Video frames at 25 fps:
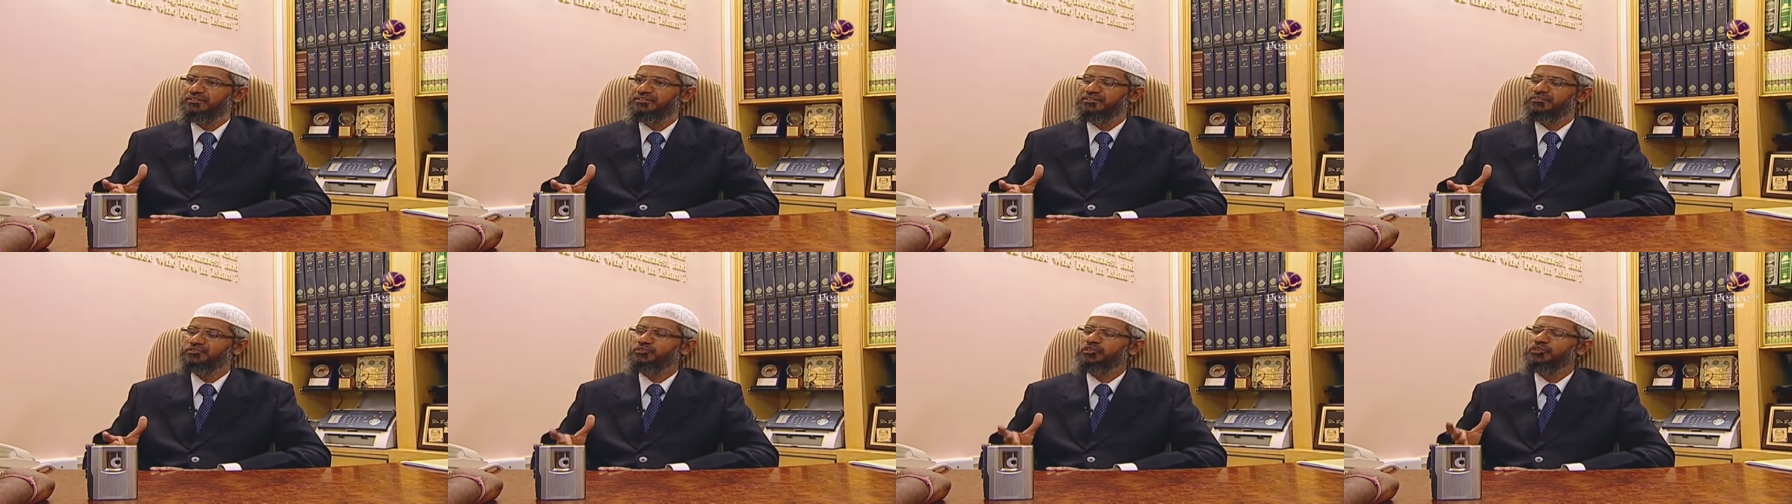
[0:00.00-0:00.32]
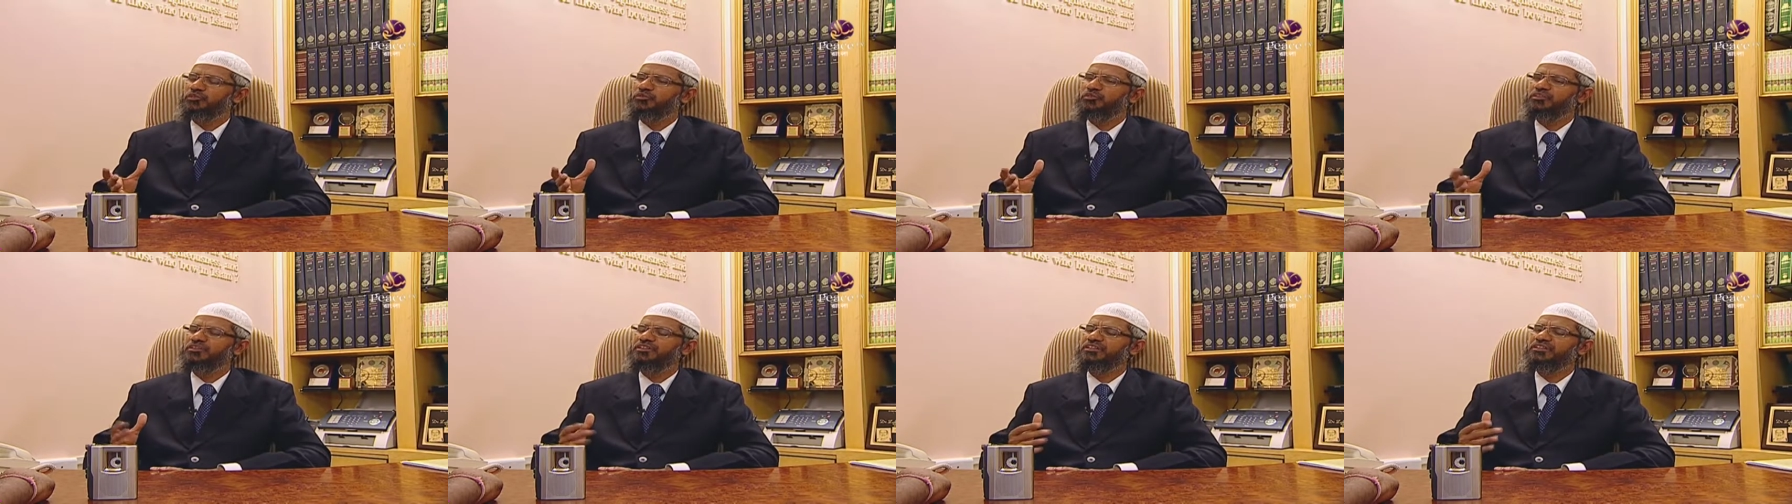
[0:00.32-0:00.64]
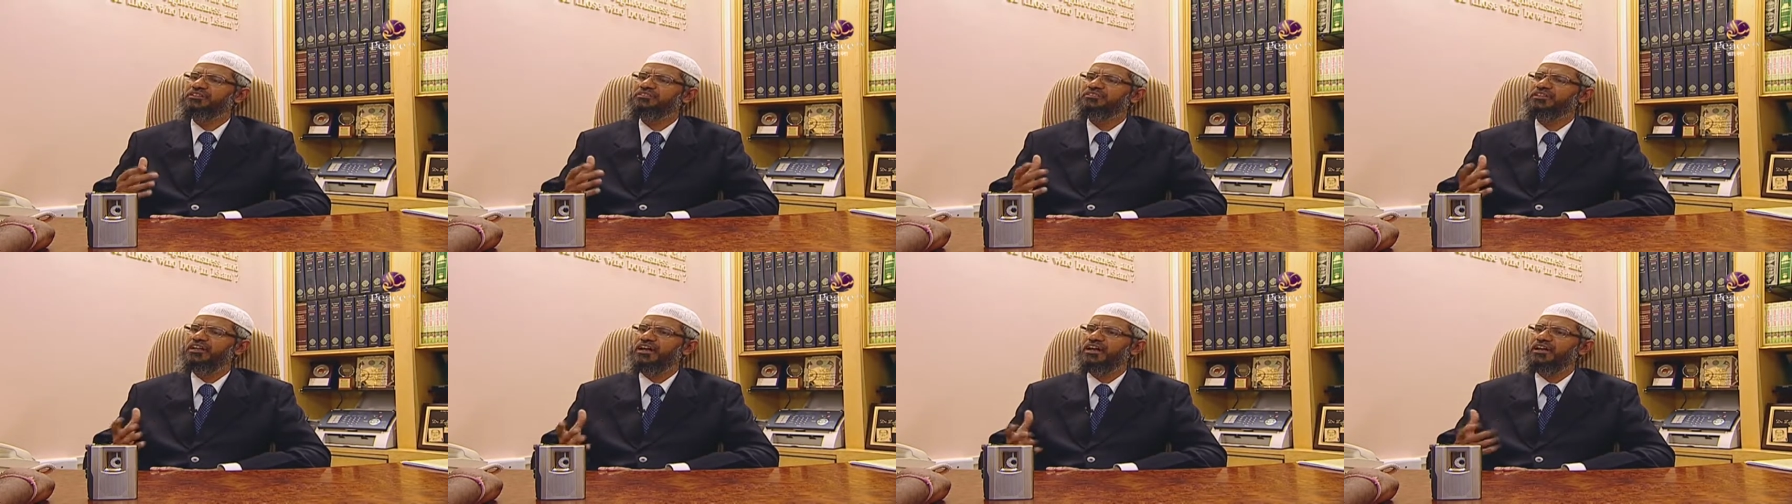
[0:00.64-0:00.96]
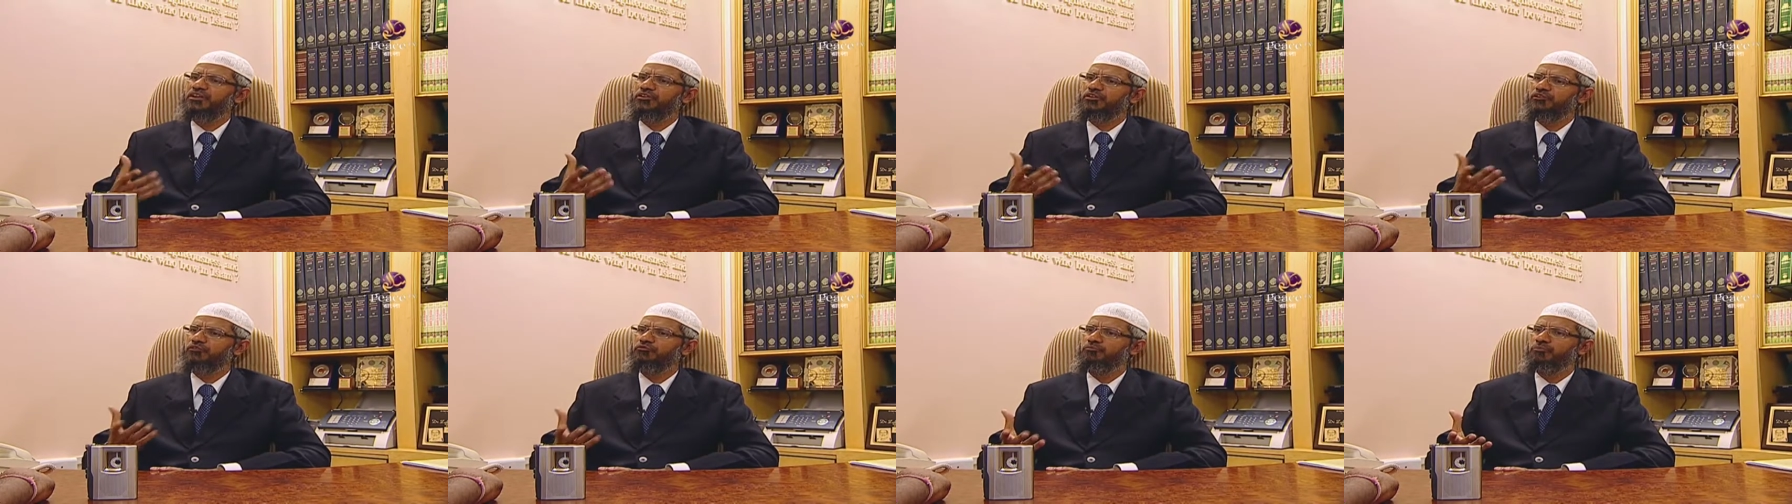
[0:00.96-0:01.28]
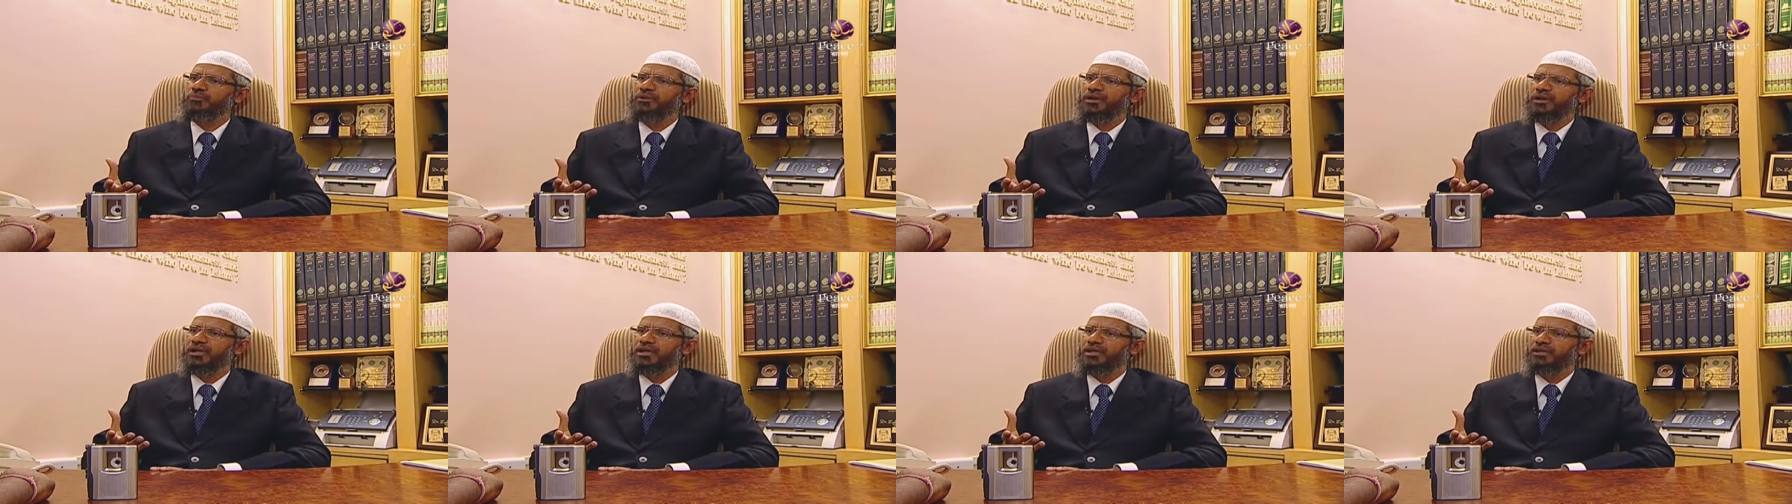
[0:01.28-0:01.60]
Right. So it was the desire
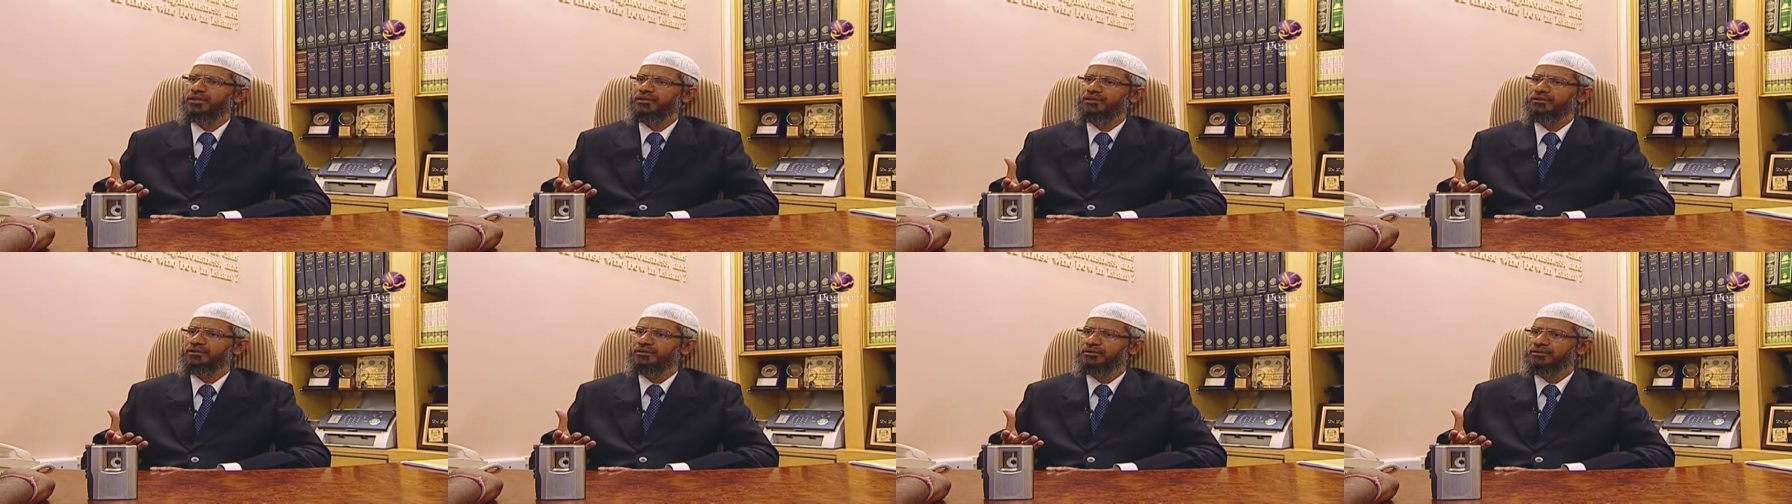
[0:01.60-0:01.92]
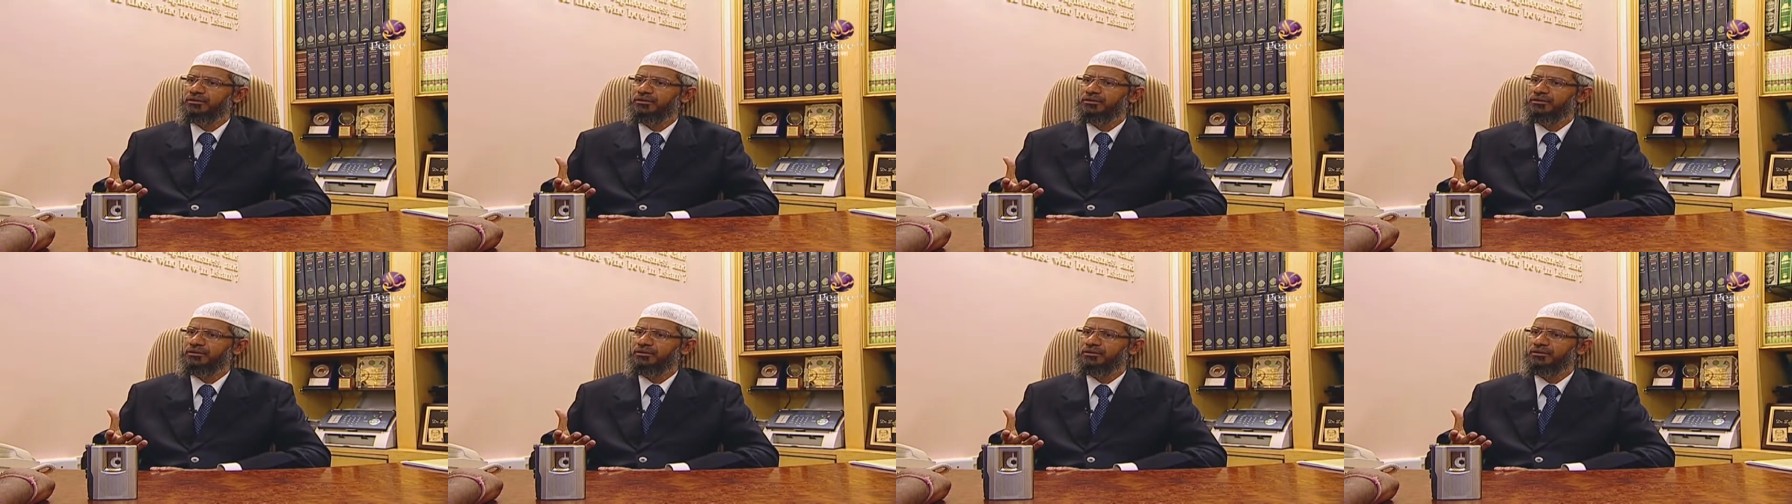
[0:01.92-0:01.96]
of my